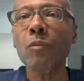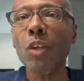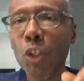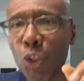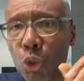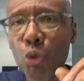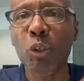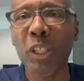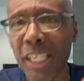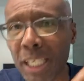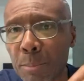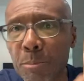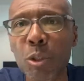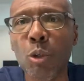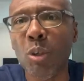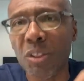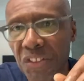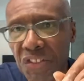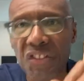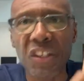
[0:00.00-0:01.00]
You keep
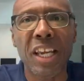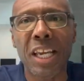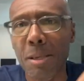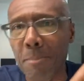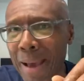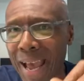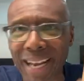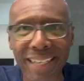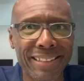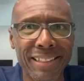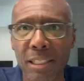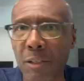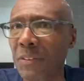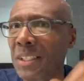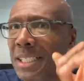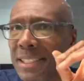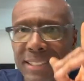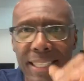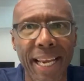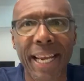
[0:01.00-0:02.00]
doing the same
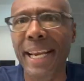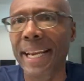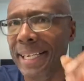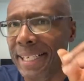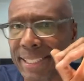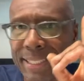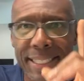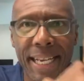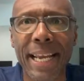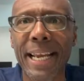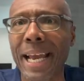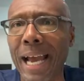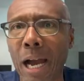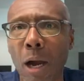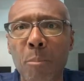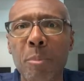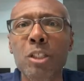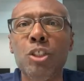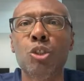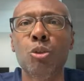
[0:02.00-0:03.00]
activities day in and day
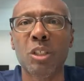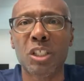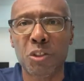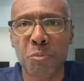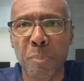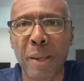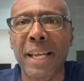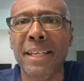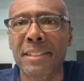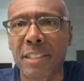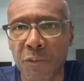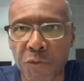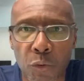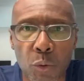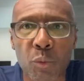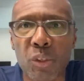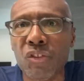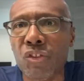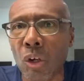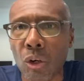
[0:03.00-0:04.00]
out, but you expect
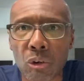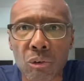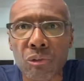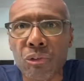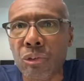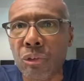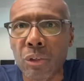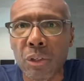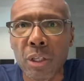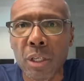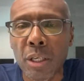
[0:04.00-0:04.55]
different results.